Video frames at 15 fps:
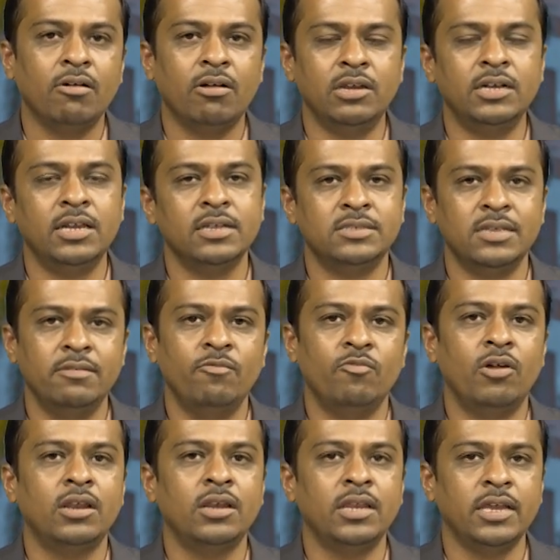call it as a
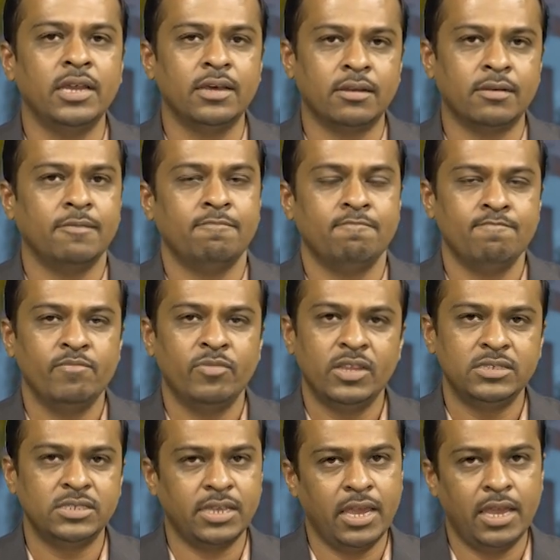vernier
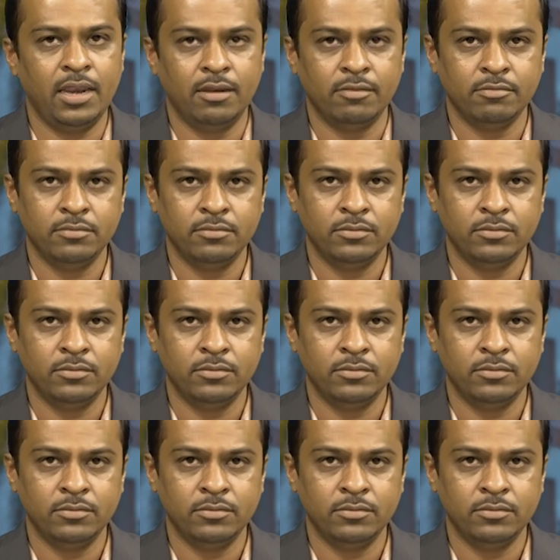scale.